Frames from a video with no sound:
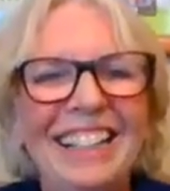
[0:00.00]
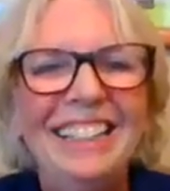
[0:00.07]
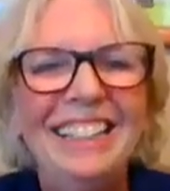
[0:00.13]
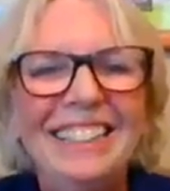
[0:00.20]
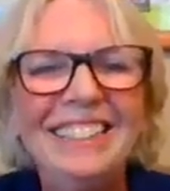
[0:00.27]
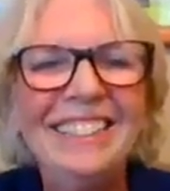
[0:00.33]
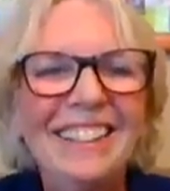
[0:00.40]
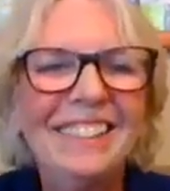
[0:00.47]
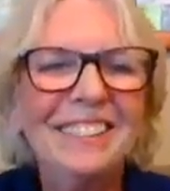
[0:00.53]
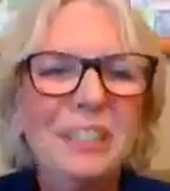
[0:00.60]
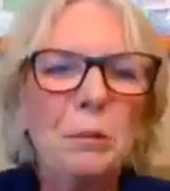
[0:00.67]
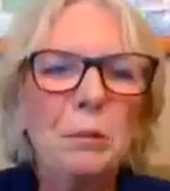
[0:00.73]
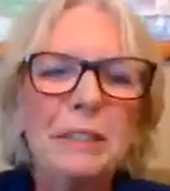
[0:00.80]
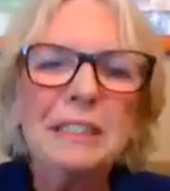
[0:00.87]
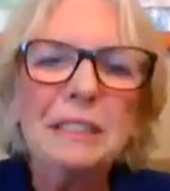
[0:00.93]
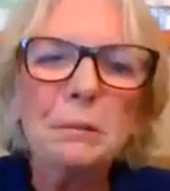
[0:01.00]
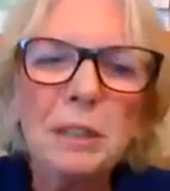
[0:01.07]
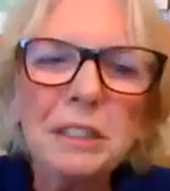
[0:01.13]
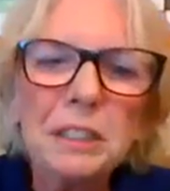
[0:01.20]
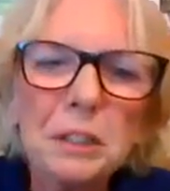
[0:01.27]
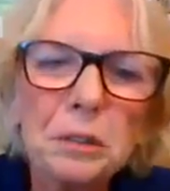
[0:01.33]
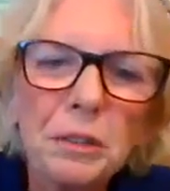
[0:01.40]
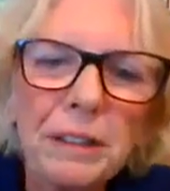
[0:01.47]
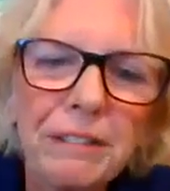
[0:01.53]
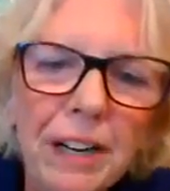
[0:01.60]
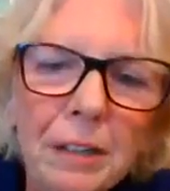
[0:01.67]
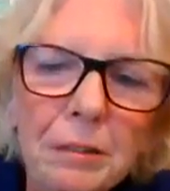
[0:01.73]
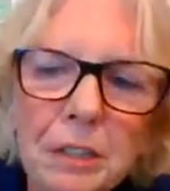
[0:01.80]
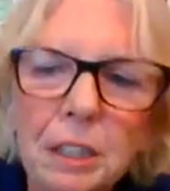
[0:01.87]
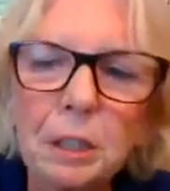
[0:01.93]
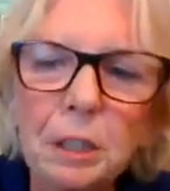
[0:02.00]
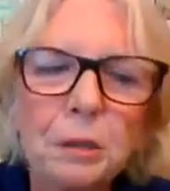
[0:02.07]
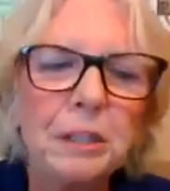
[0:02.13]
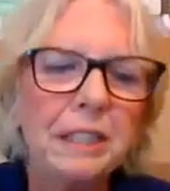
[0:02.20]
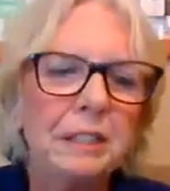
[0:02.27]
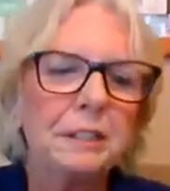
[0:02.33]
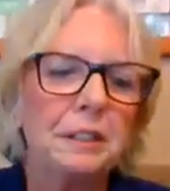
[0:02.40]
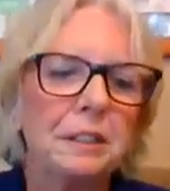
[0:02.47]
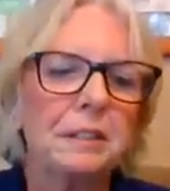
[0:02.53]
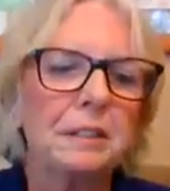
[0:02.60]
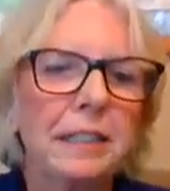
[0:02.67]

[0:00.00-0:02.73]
No. So what's the story Frank was alluding to?